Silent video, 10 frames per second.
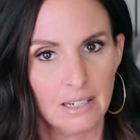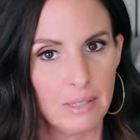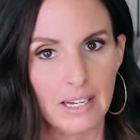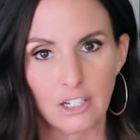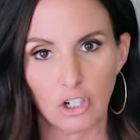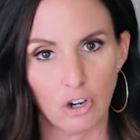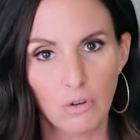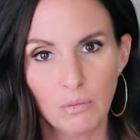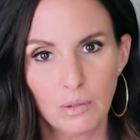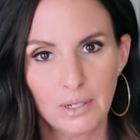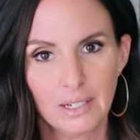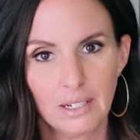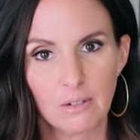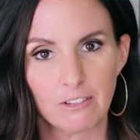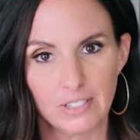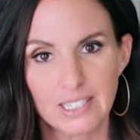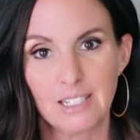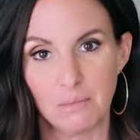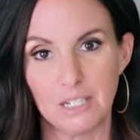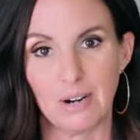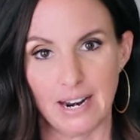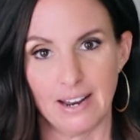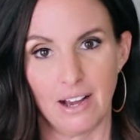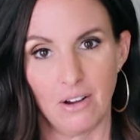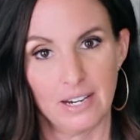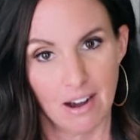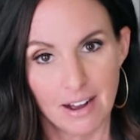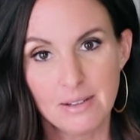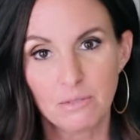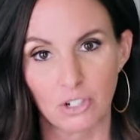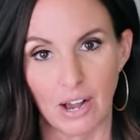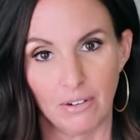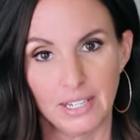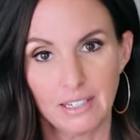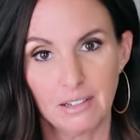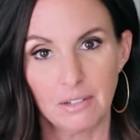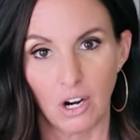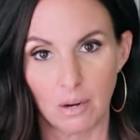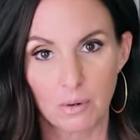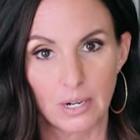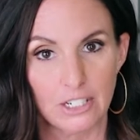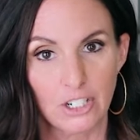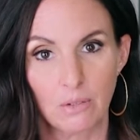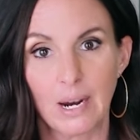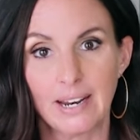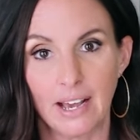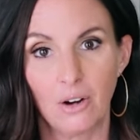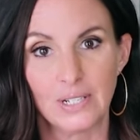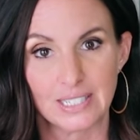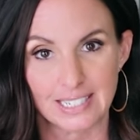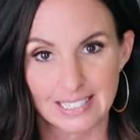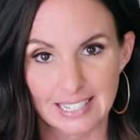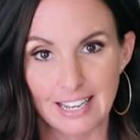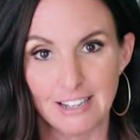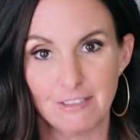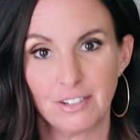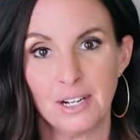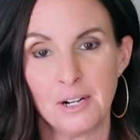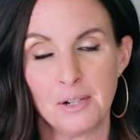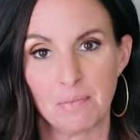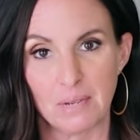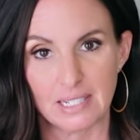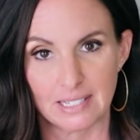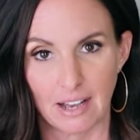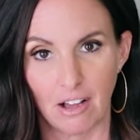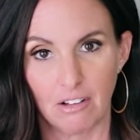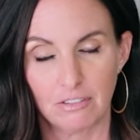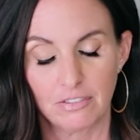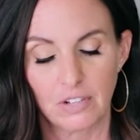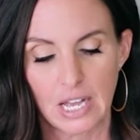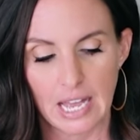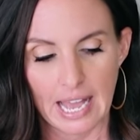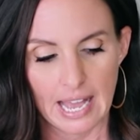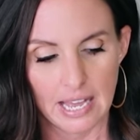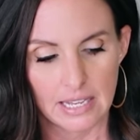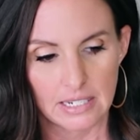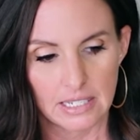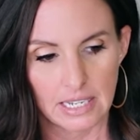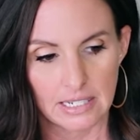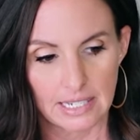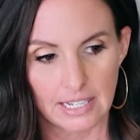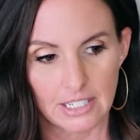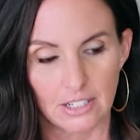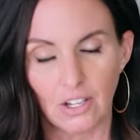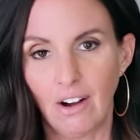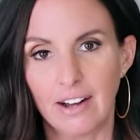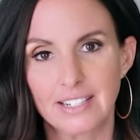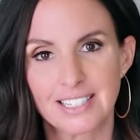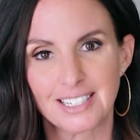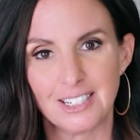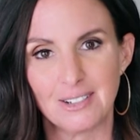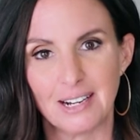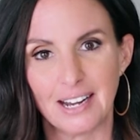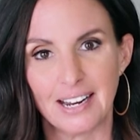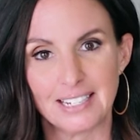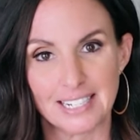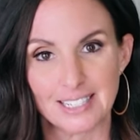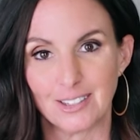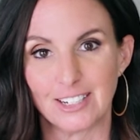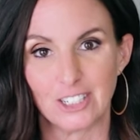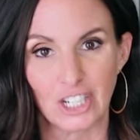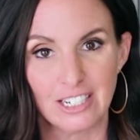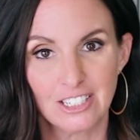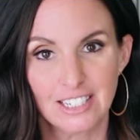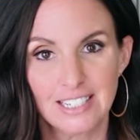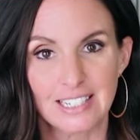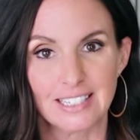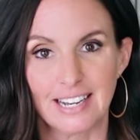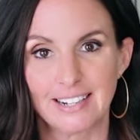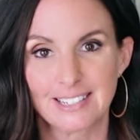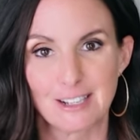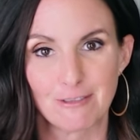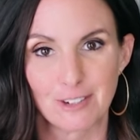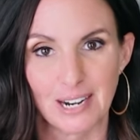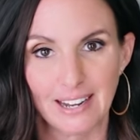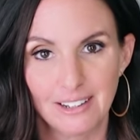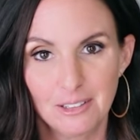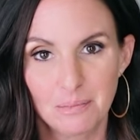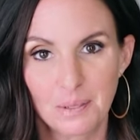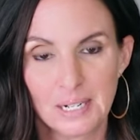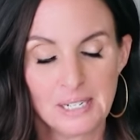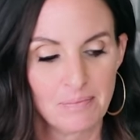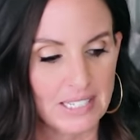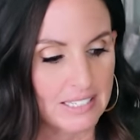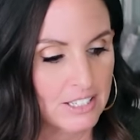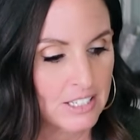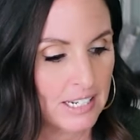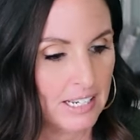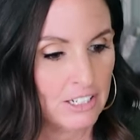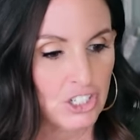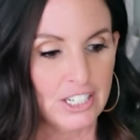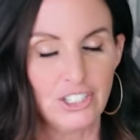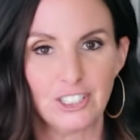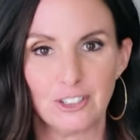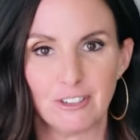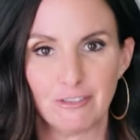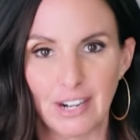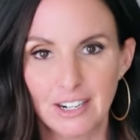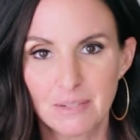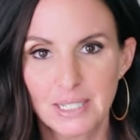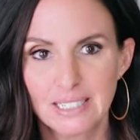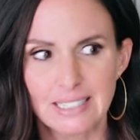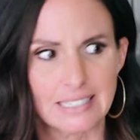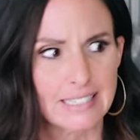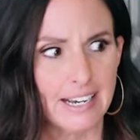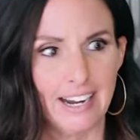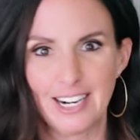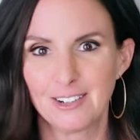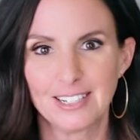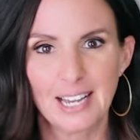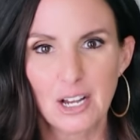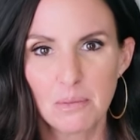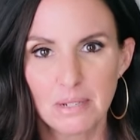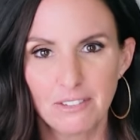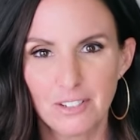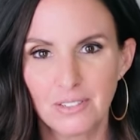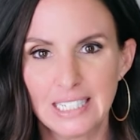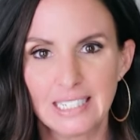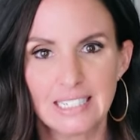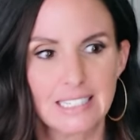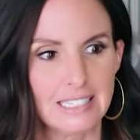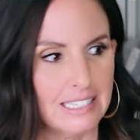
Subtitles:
Be like, nope, we're fixing me right now. Like, I am drowning. The operation right now is to save myself. And it takes a lot. It takes a lot of changes. It's asking for help. It's changing your environment. It's hiring help if you need it.